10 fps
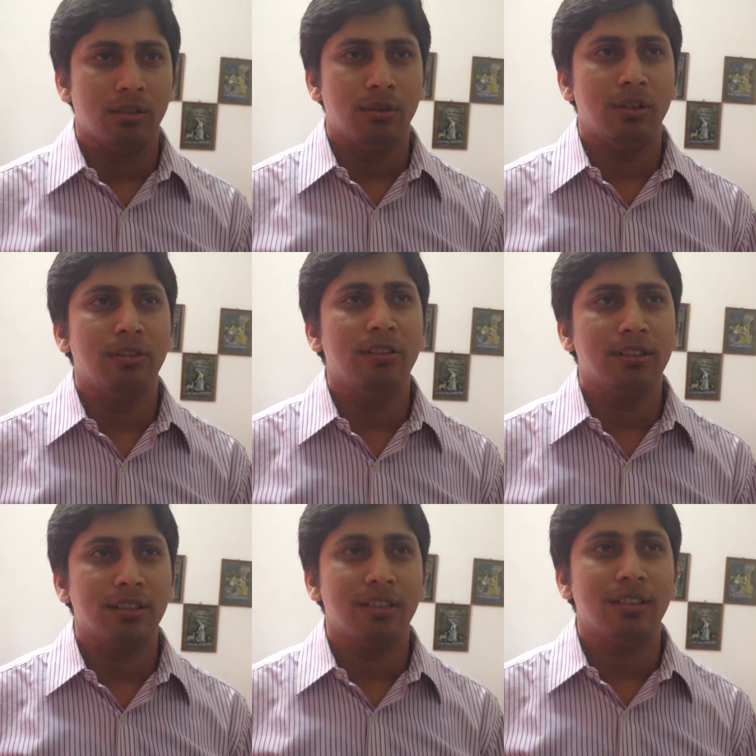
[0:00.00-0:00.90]
Good evening,
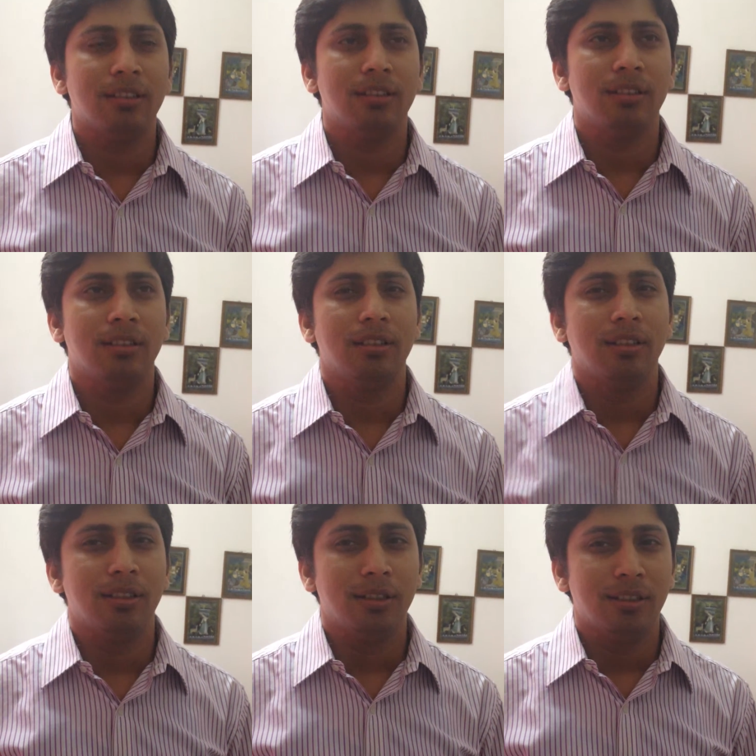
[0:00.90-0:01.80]
sir.
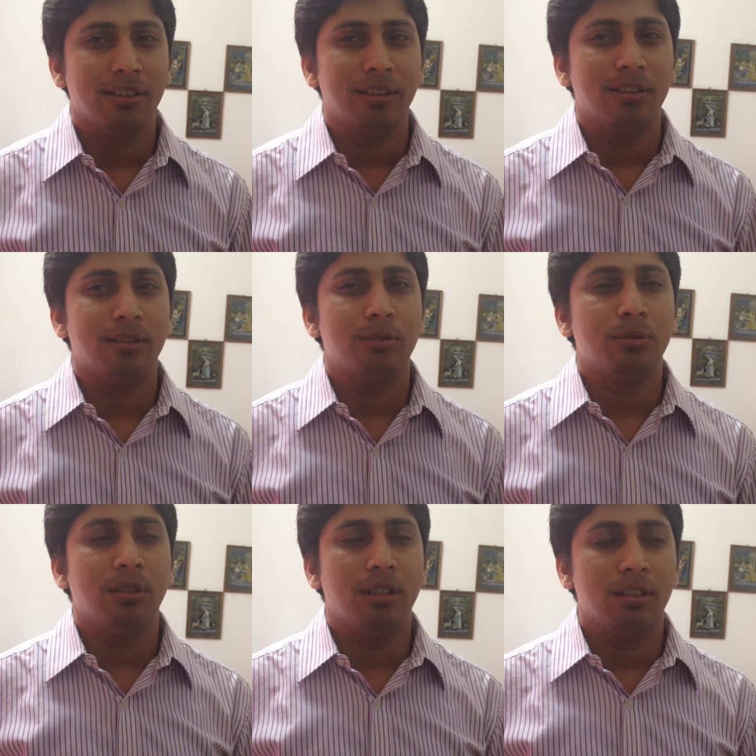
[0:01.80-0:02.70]

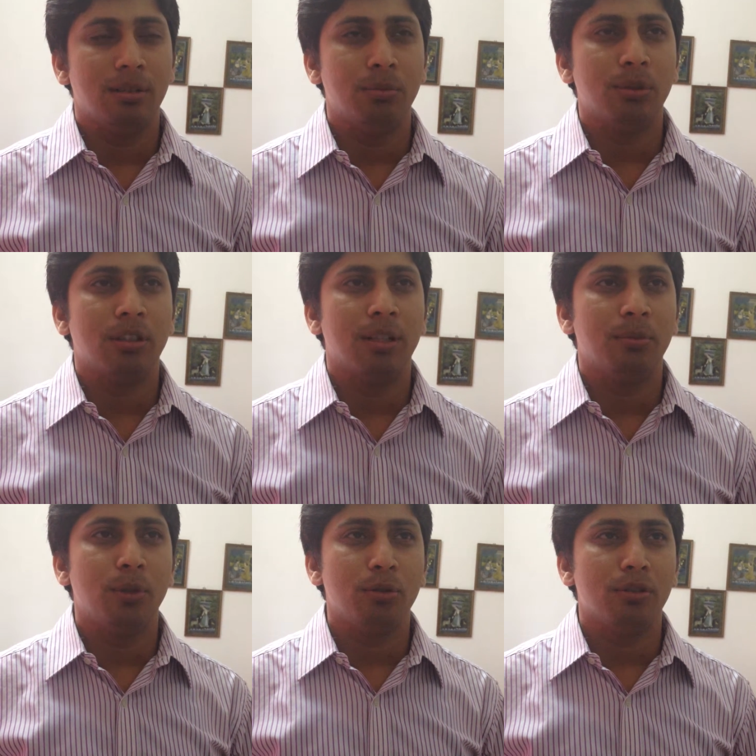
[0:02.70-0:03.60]
Today, the book I
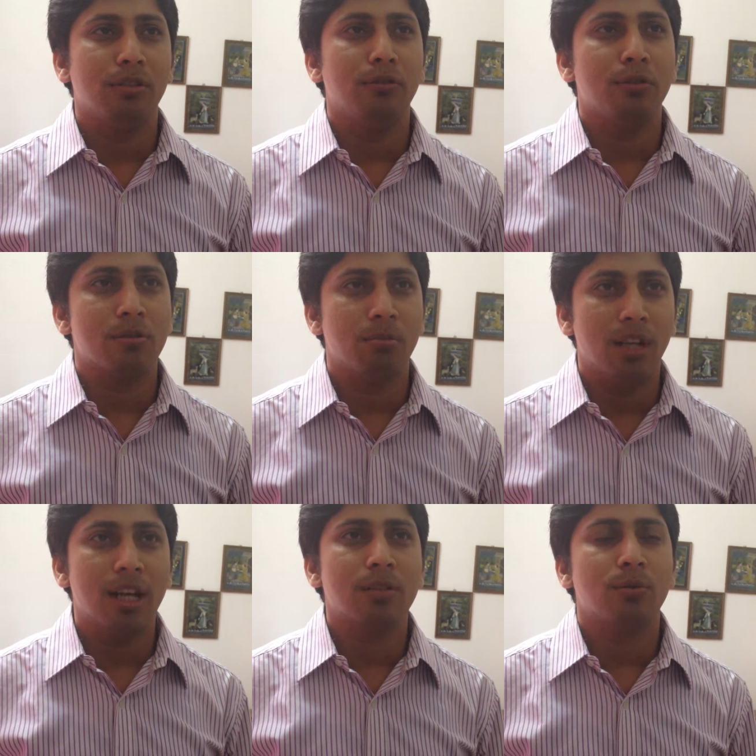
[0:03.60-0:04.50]
am going to review is
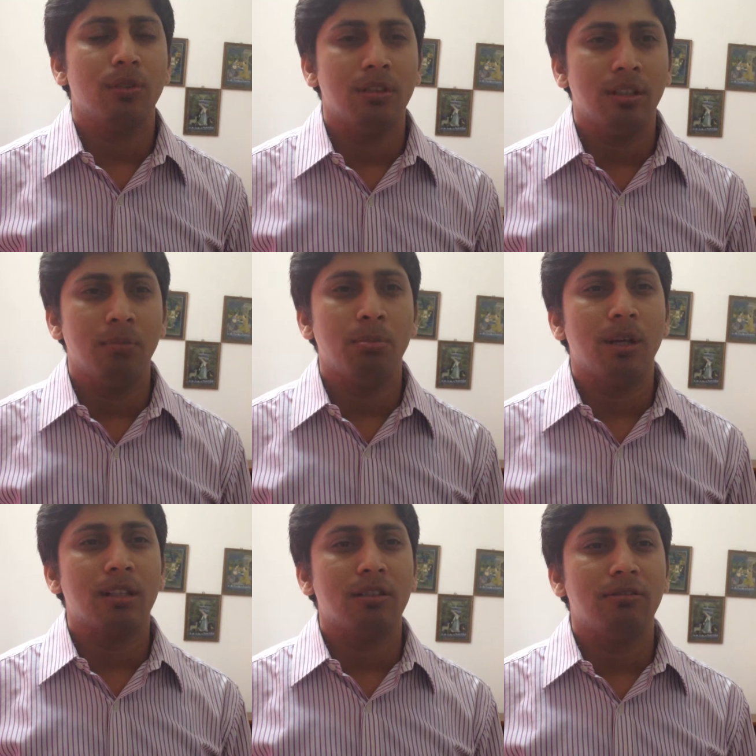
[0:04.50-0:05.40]
Black Swan: The
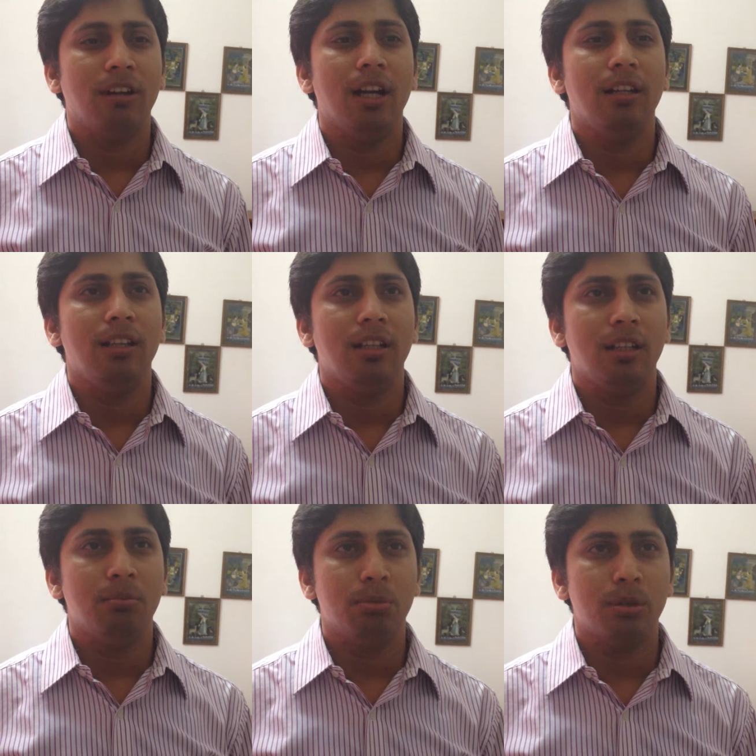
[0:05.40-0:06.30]
Impact of Highly
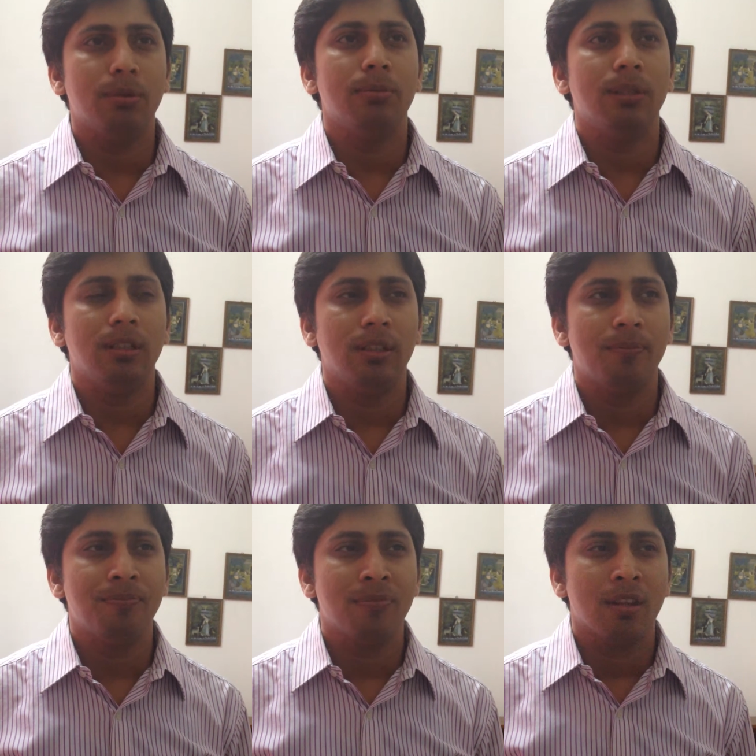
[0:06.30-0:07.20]
Improbable.
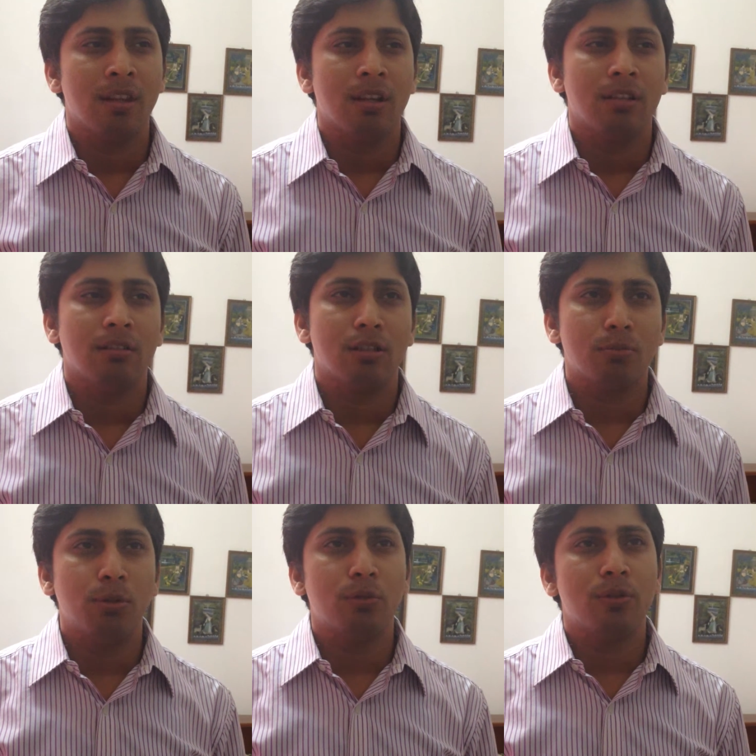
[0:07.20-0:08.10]
This
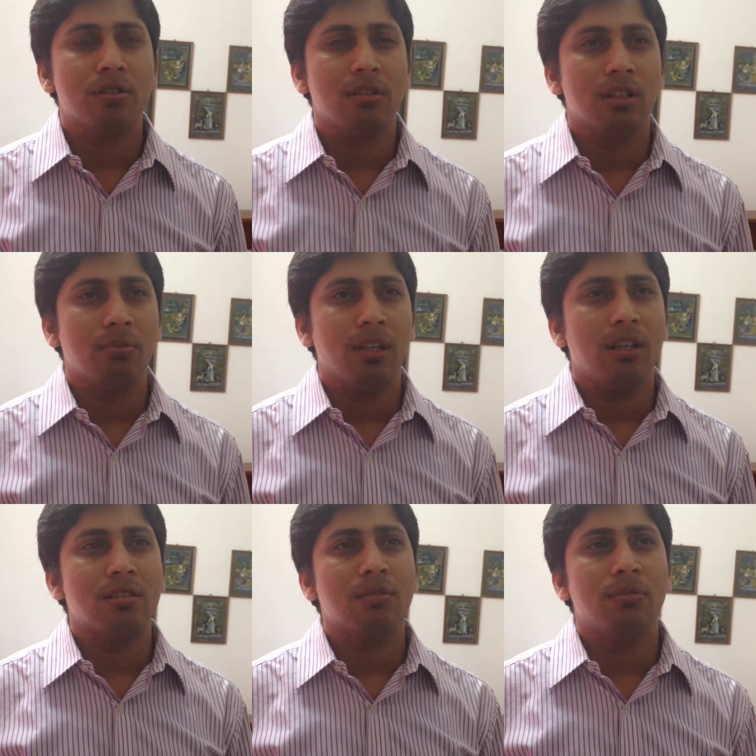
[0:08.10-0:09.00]
book was written by
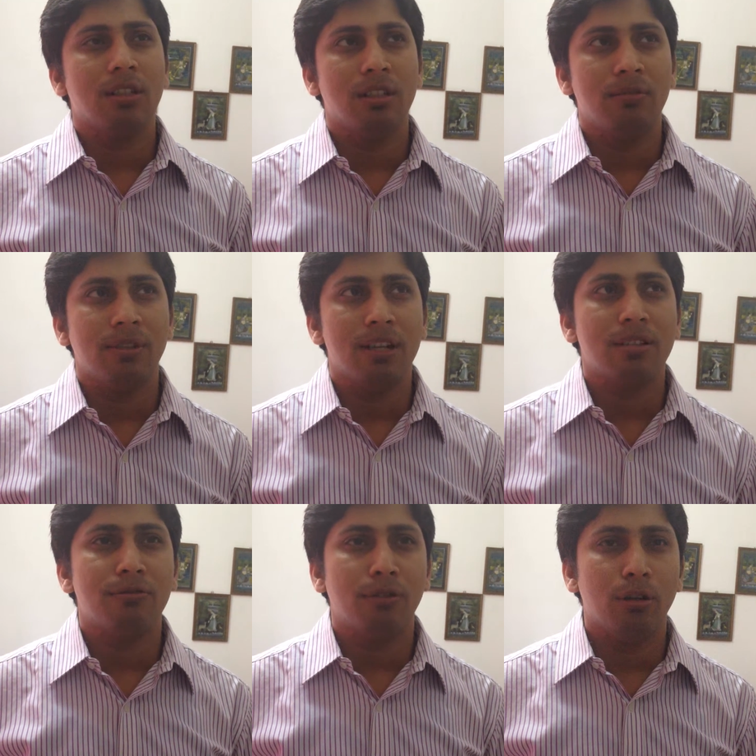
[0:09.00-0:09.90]
Nassim Taleb
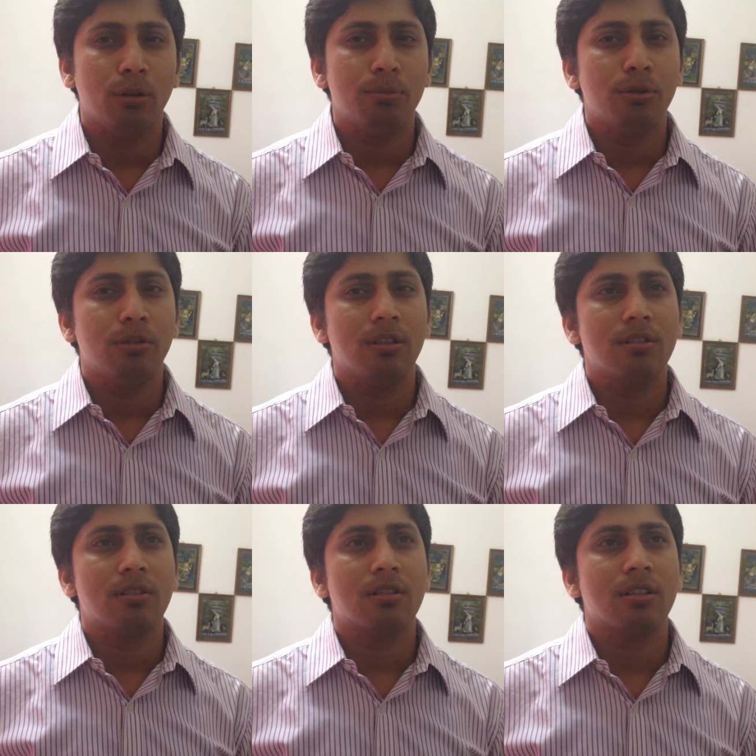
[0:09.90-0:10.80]
as a follow up to
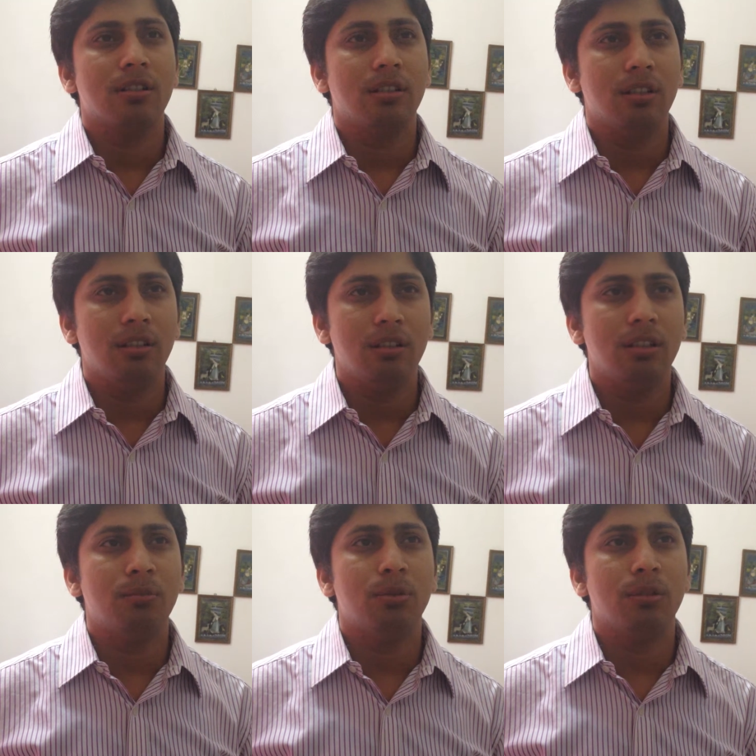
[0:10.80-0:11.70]
his
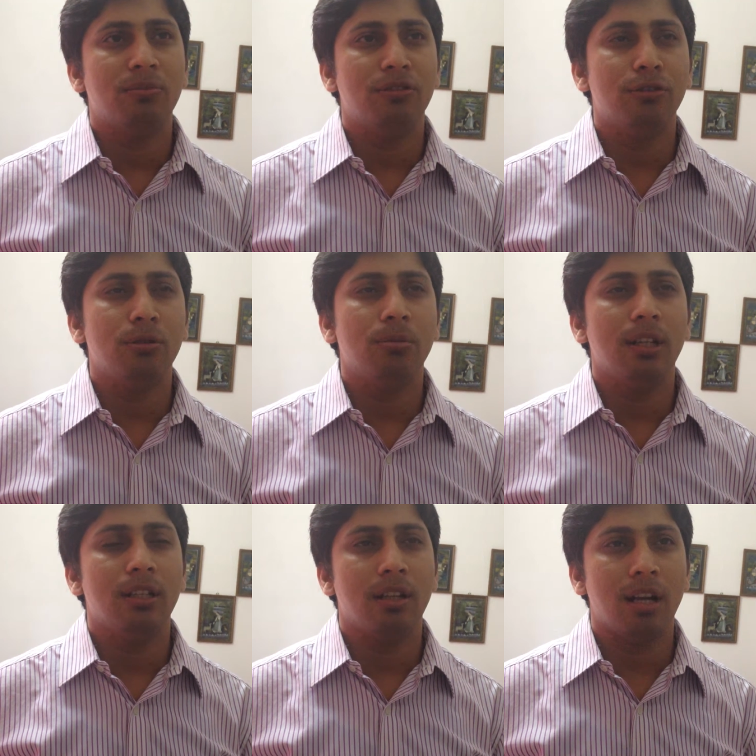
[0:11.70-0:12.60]
earlier book, Fooled
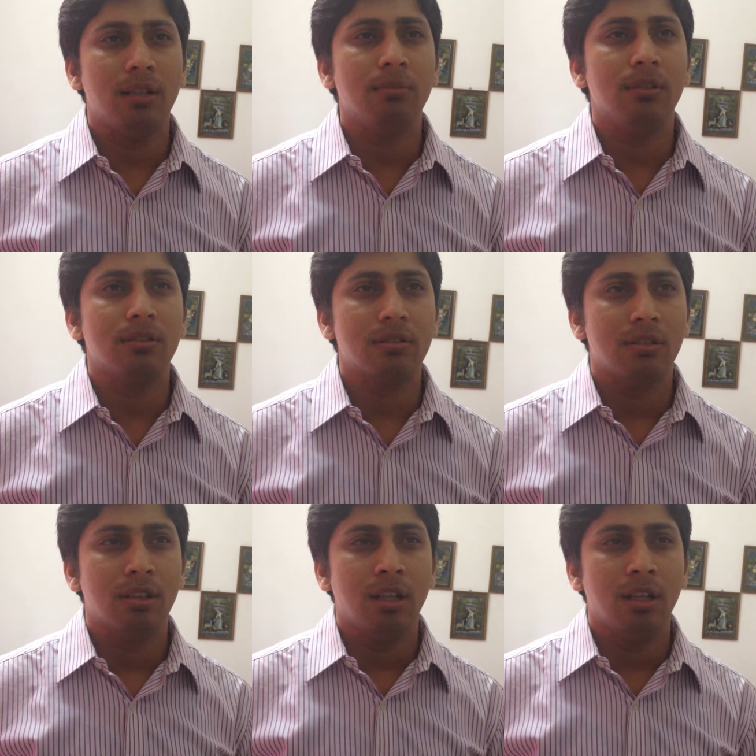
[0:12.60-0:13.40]
by the Randomness.